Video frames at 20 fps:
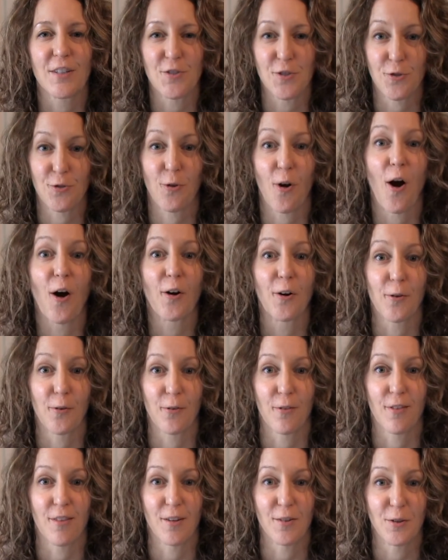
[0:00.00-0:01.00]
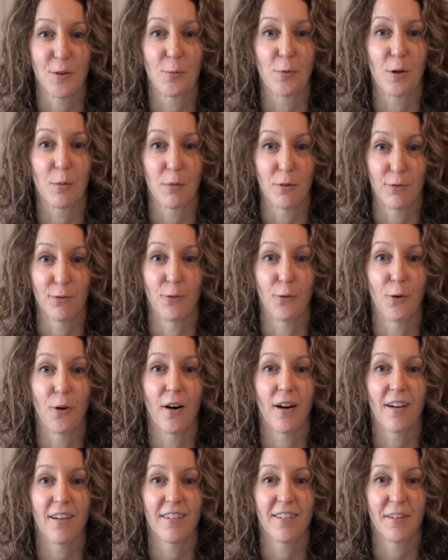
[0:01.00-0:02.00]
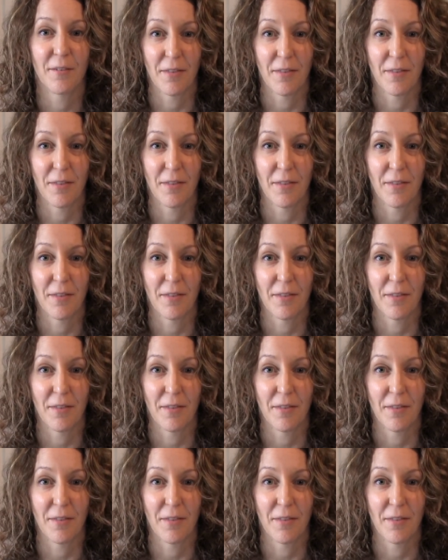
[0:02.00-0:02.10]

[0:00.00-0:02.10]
stronger than you were before